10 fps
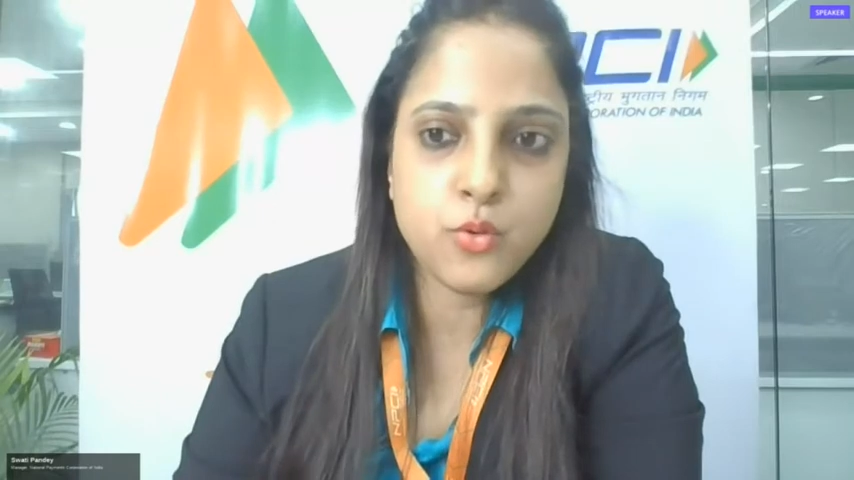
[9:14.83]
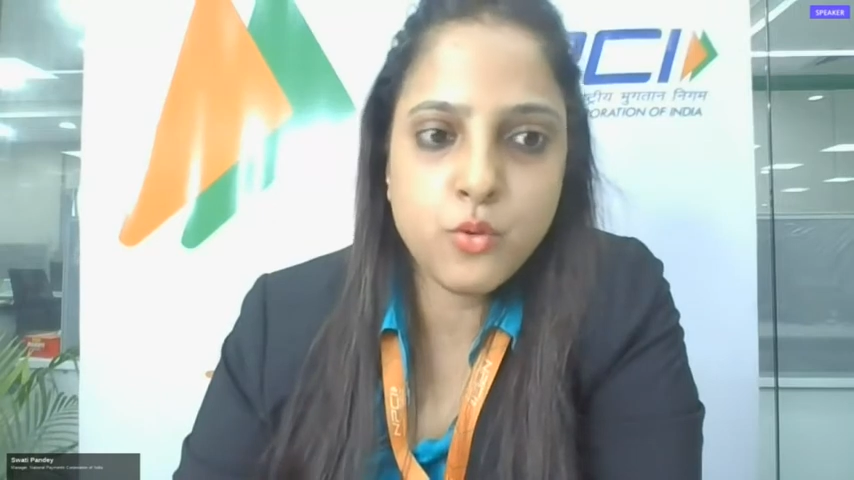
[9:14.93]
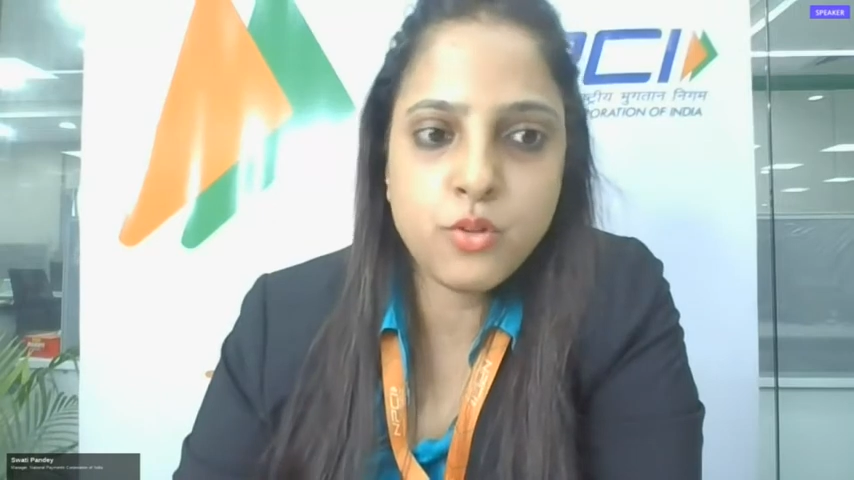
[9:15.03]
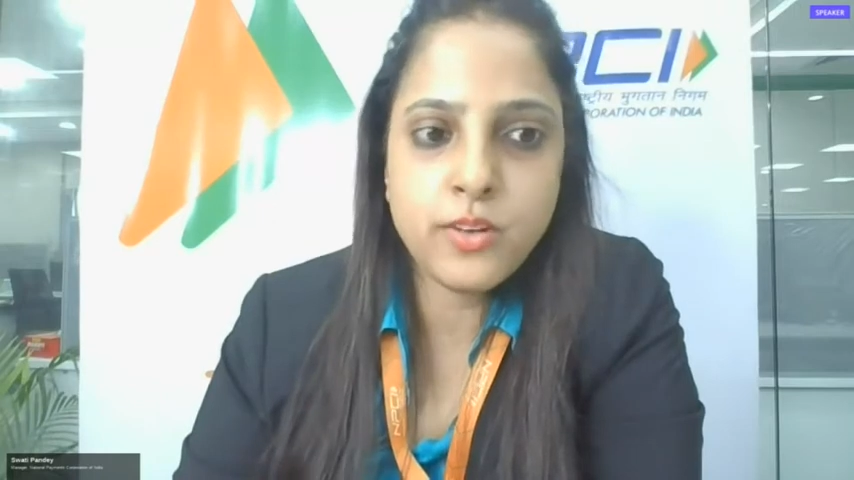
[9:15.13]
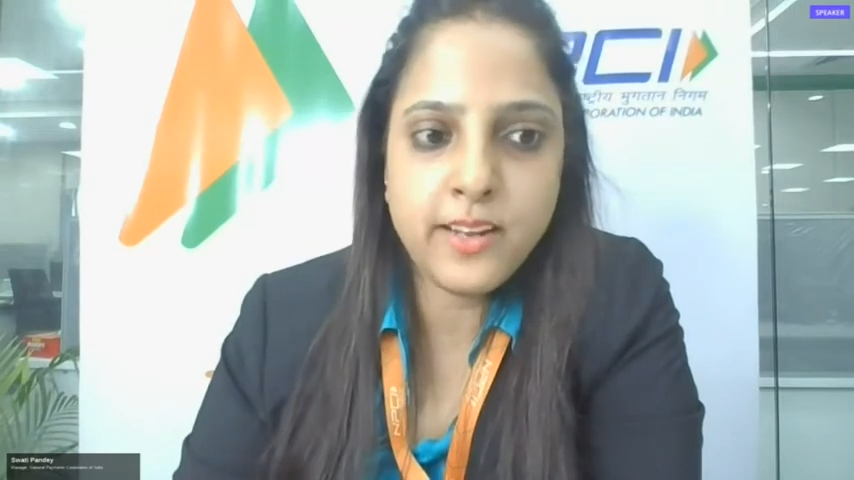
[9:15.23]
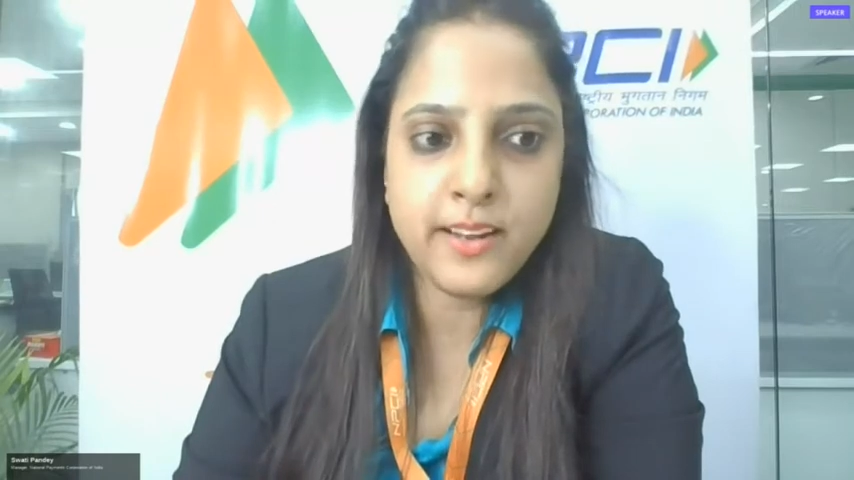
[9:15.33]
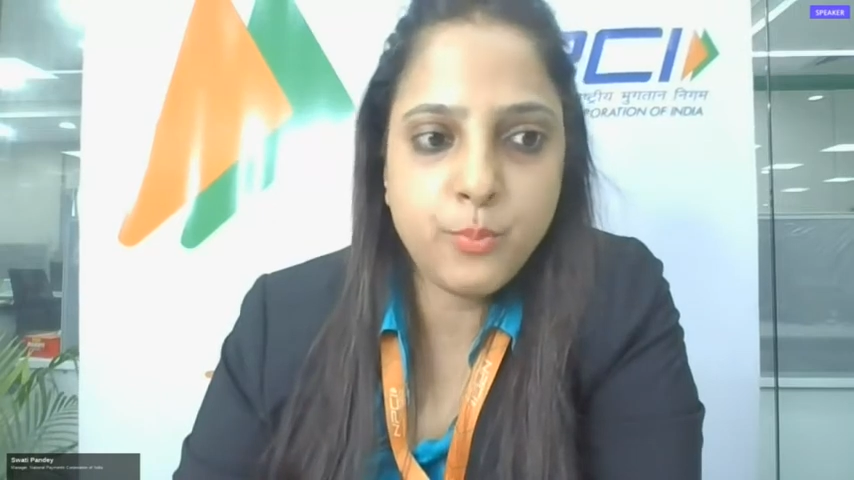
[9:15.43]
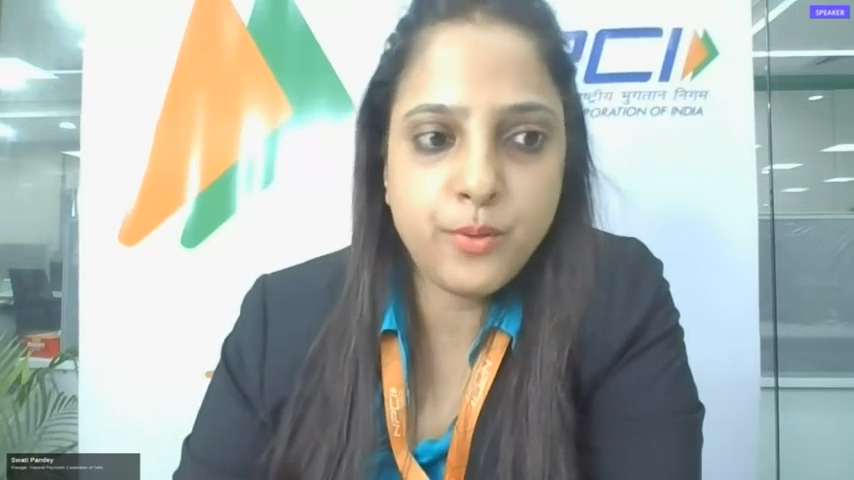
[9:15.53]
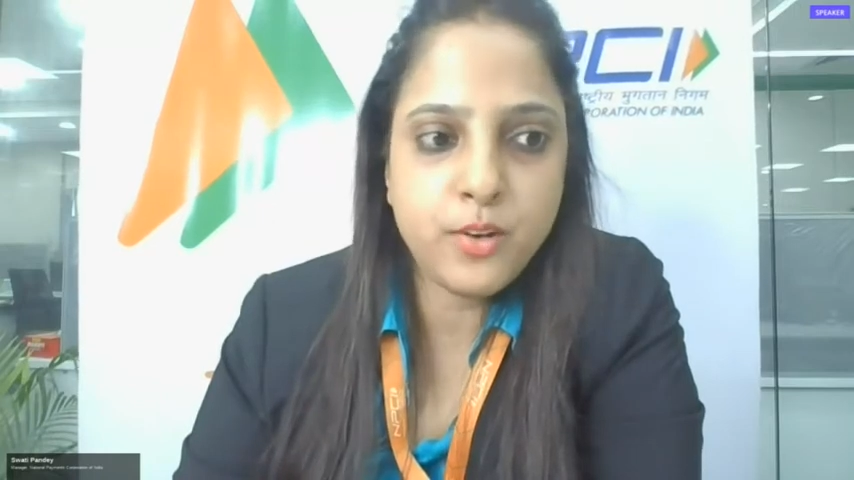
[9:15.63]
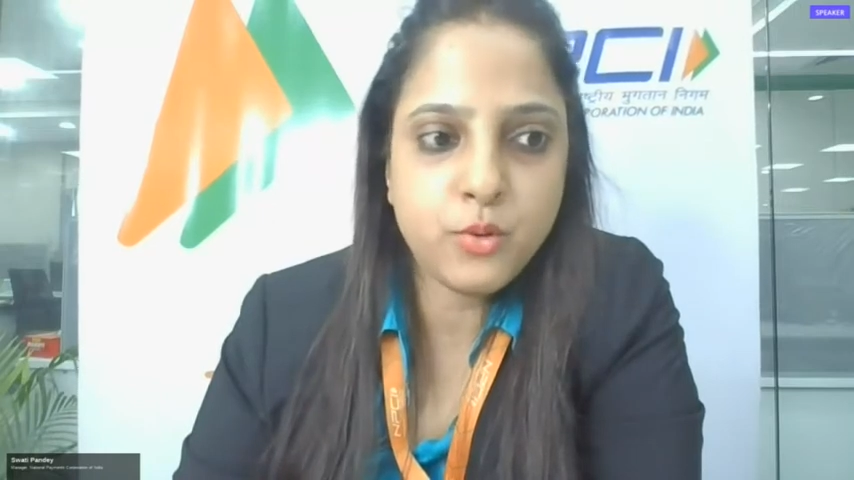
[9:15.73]
use the
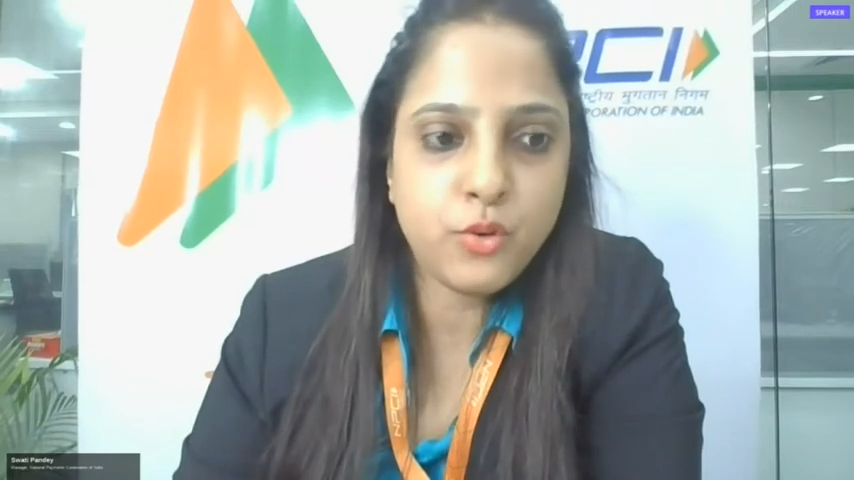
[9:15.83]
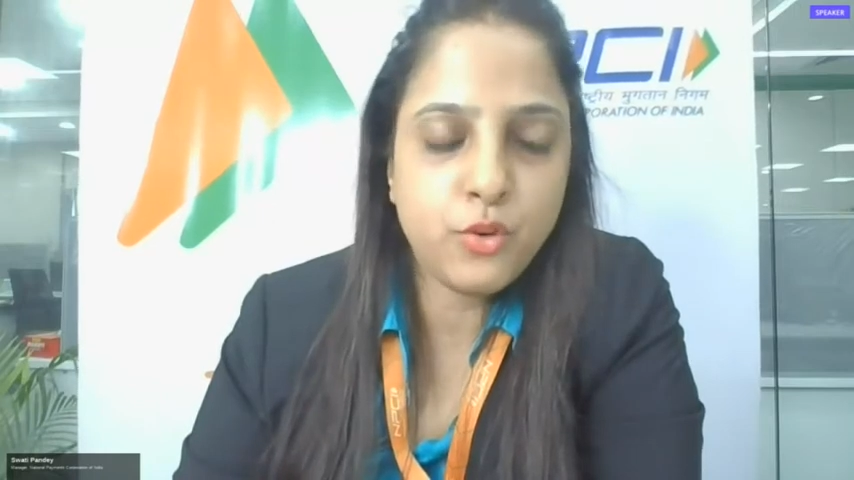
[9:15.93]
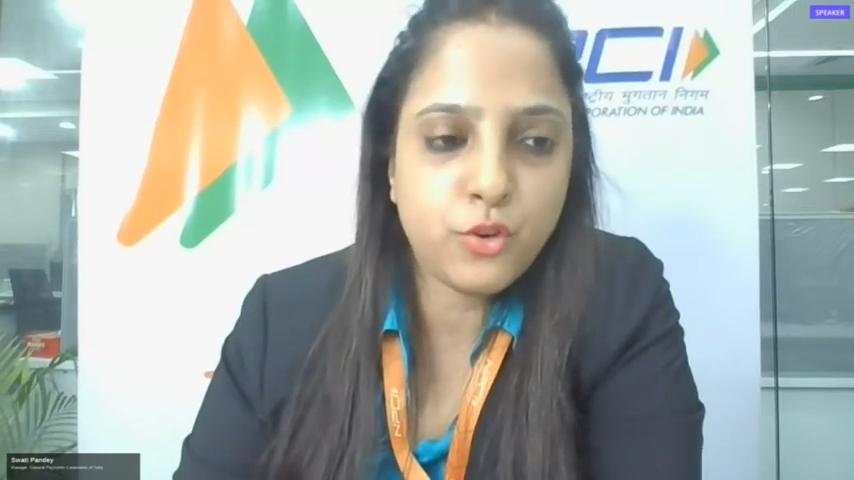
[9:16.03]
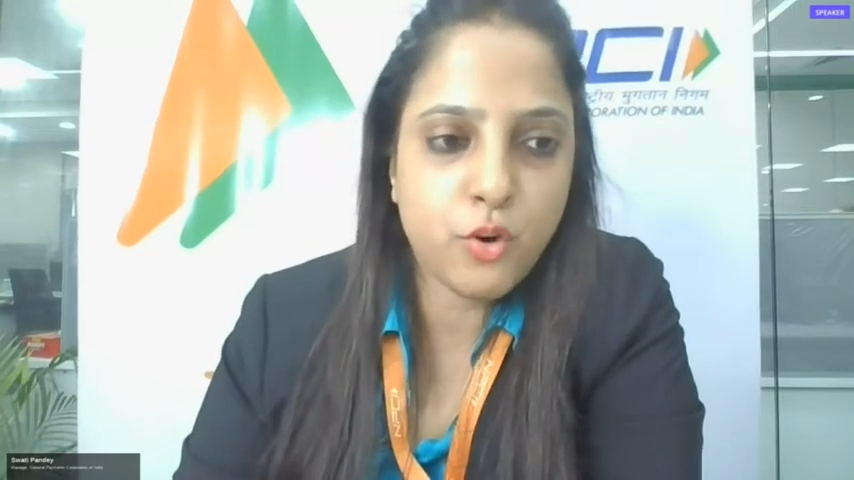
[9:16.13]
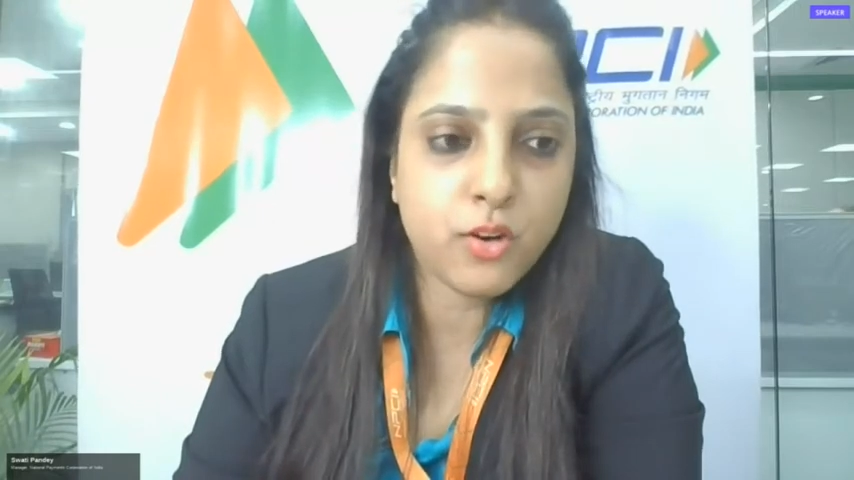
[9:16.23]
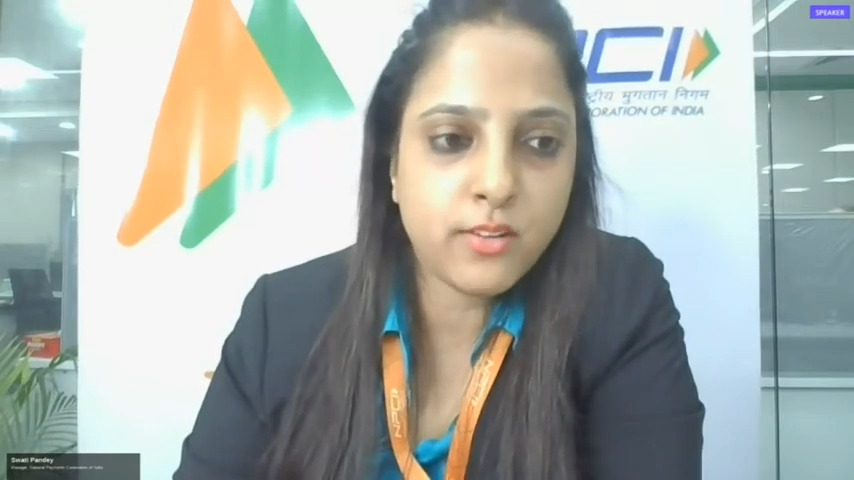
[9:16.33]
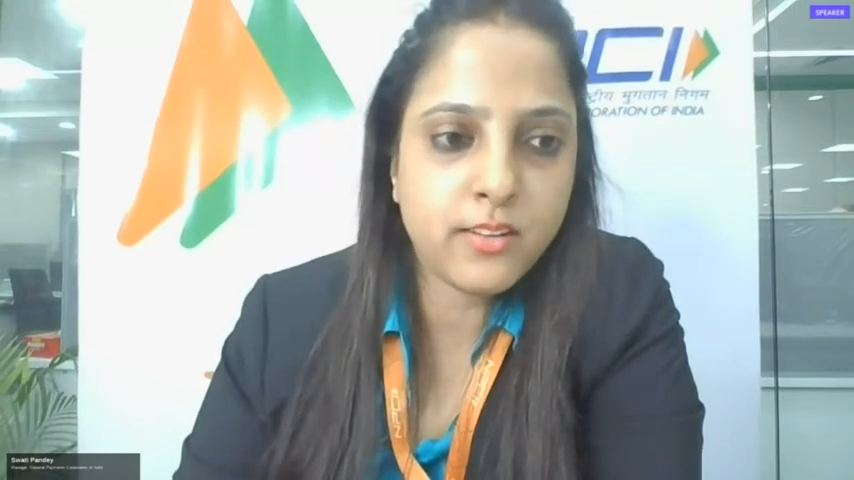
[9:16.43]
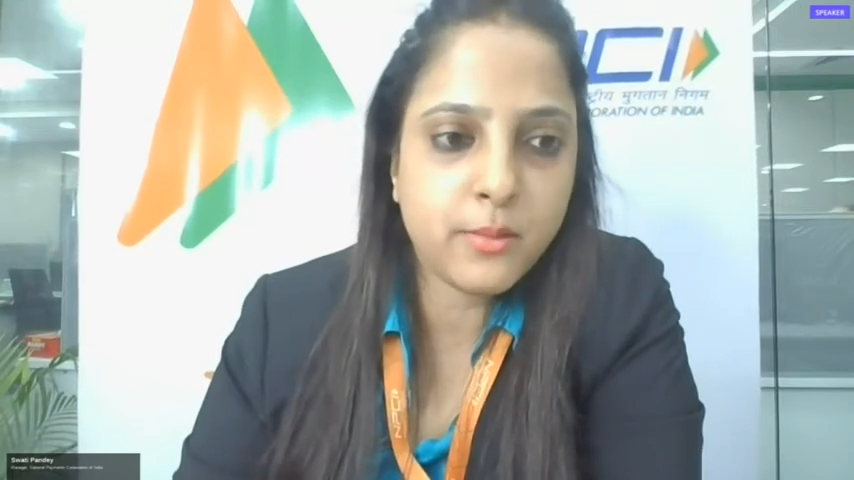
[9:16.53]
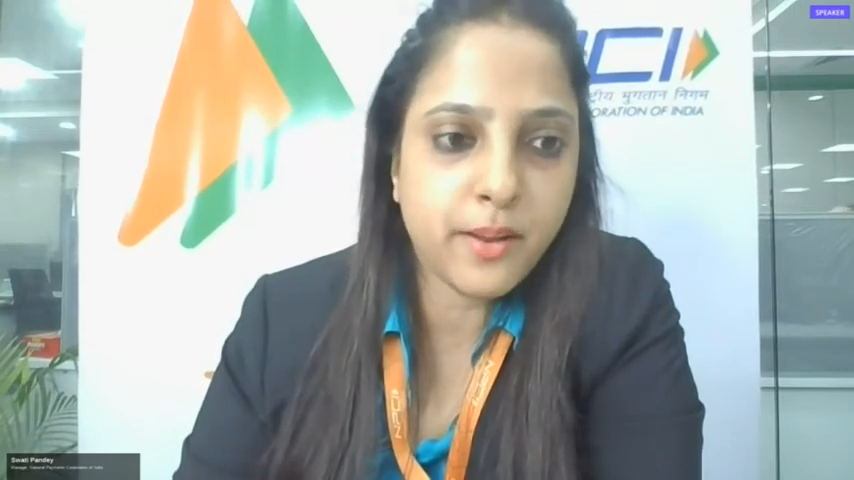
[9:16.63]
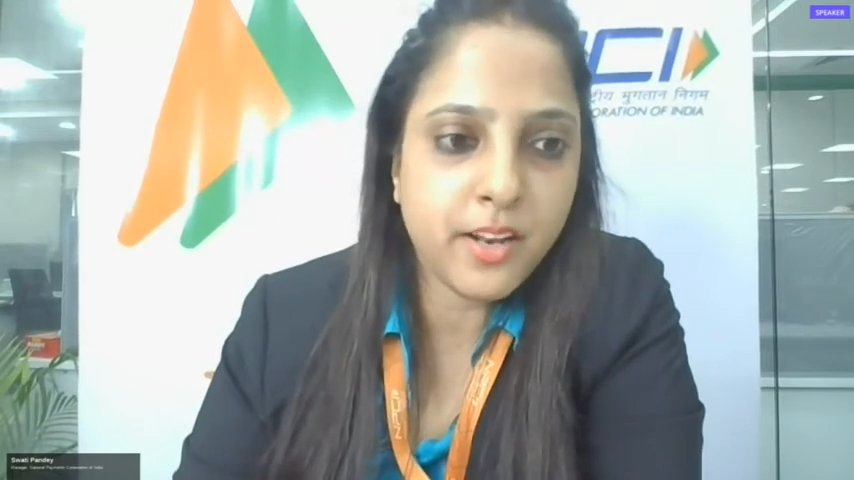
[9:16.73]
eRUPI to ensure that the